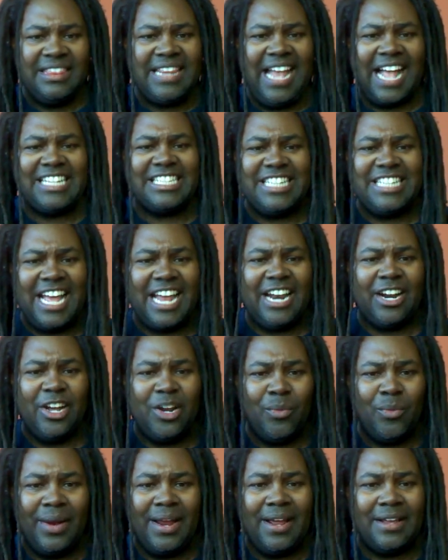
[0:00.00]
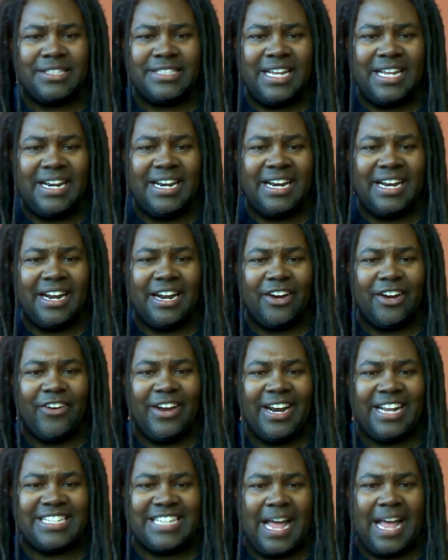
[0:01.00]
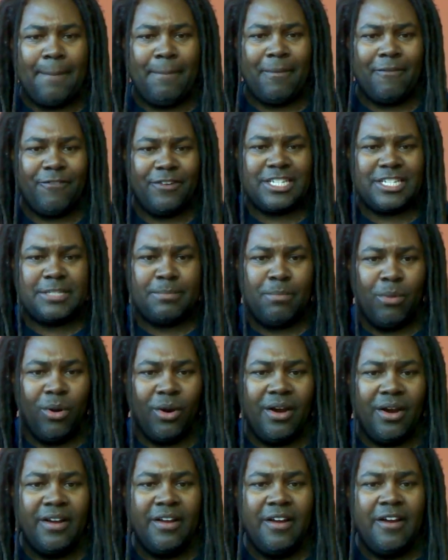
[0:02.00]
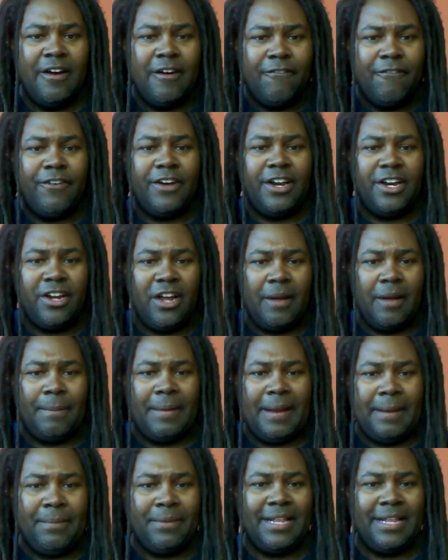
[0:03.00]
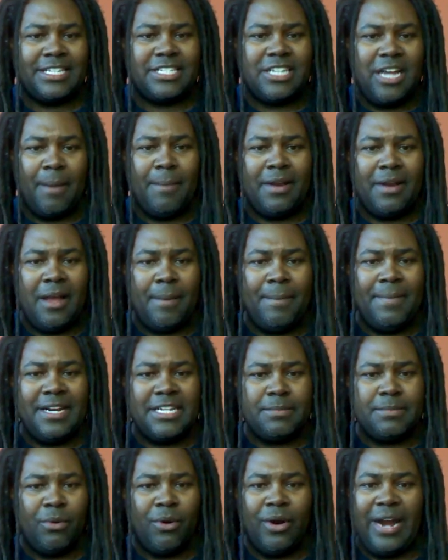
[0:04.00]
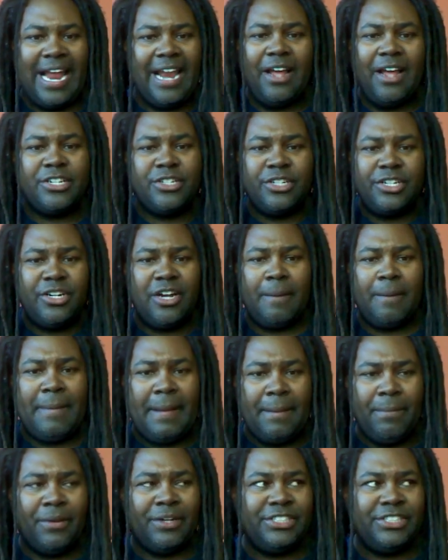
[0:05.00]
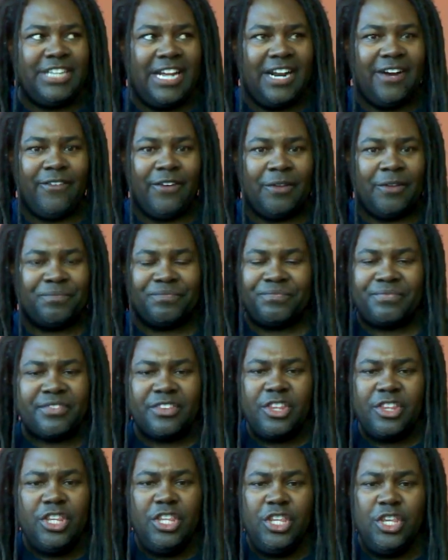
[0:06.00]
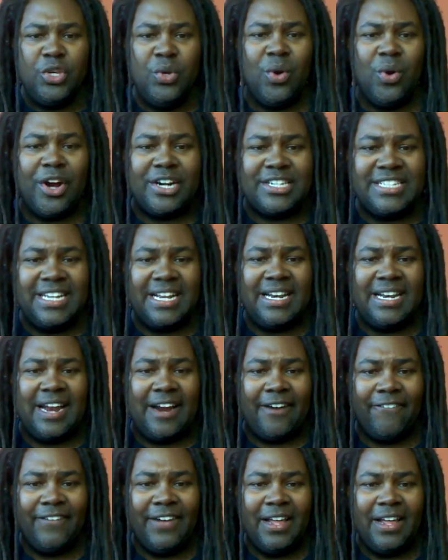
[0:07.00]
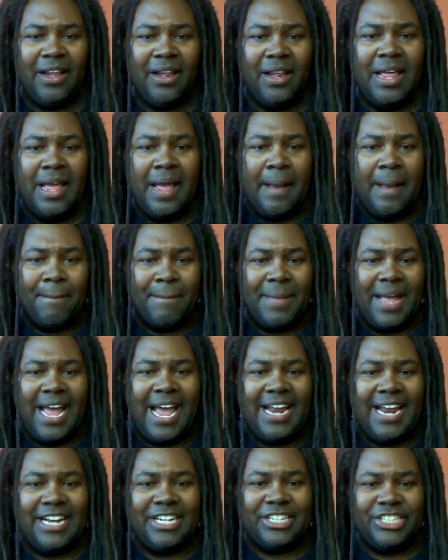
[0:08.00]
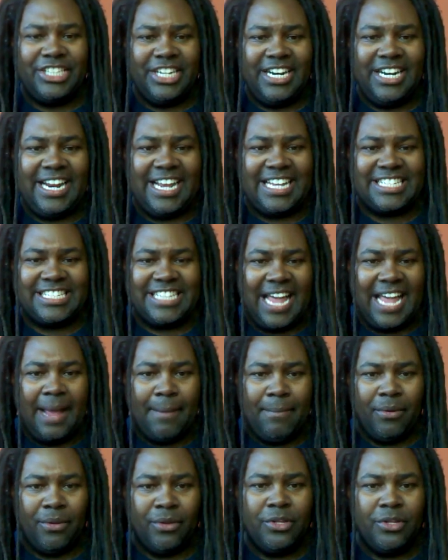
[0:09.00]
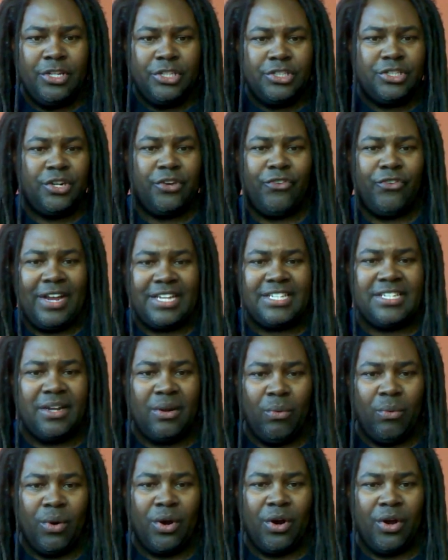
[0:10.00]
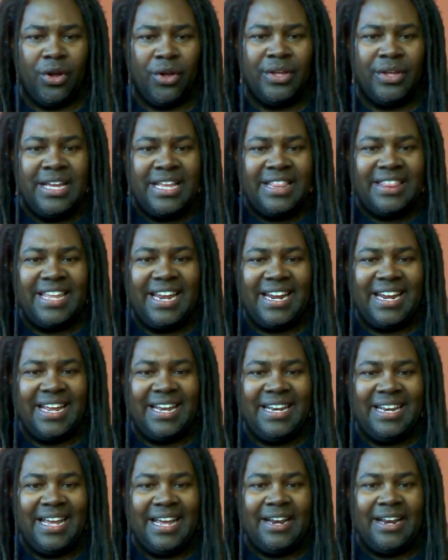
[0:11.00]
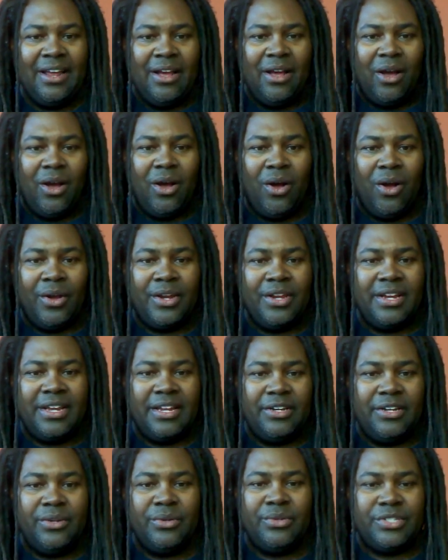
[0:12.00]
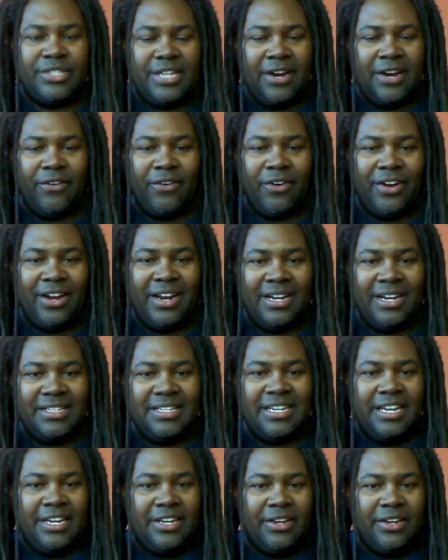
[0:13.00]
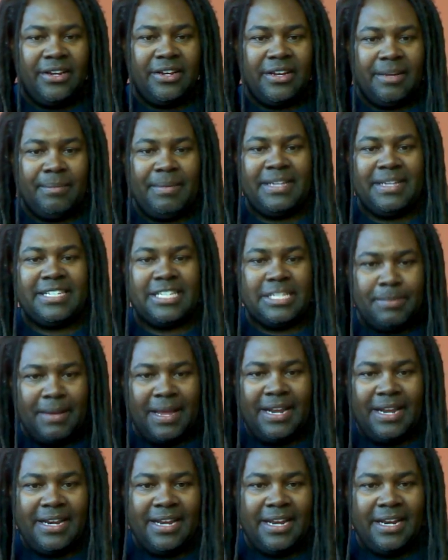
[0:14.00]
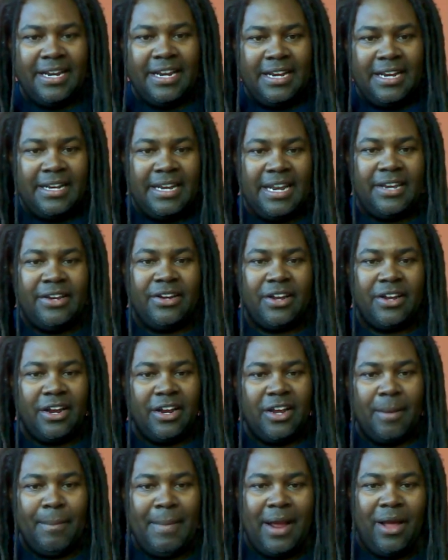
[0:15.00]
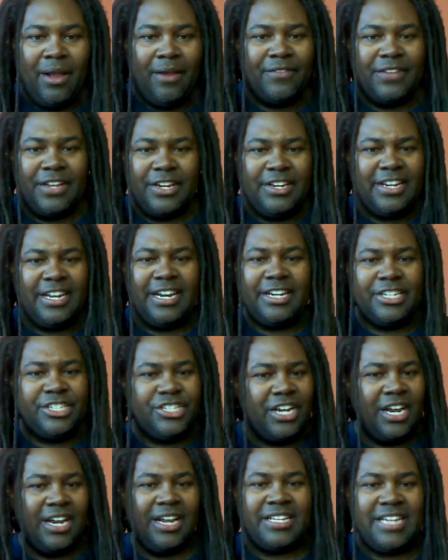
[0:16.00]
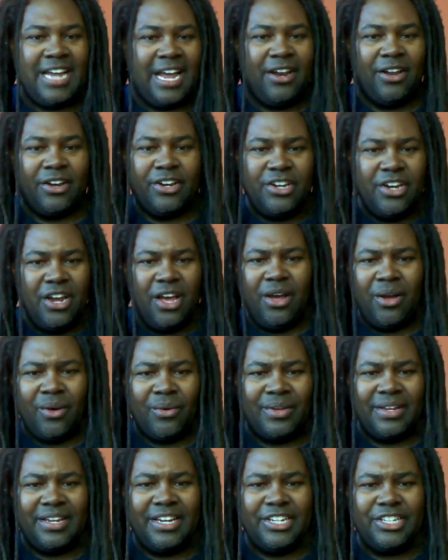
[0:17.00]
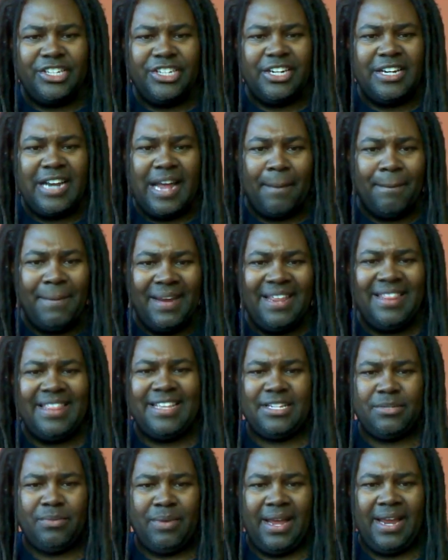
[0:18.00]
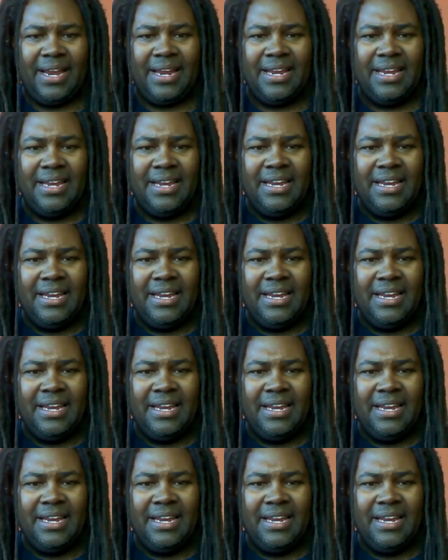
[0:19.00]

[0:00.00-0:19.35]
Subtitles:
That's not a good way of setting a great example for the sport, for the young people that's coming up in the sport, and actually young people in general. You are setting a real bad and shitty example to the rest of the world, thinking that, oh, you can do steroids, you can be suspended, then you can come out all of a sudden you get a shot at a title. No, it should not be this way.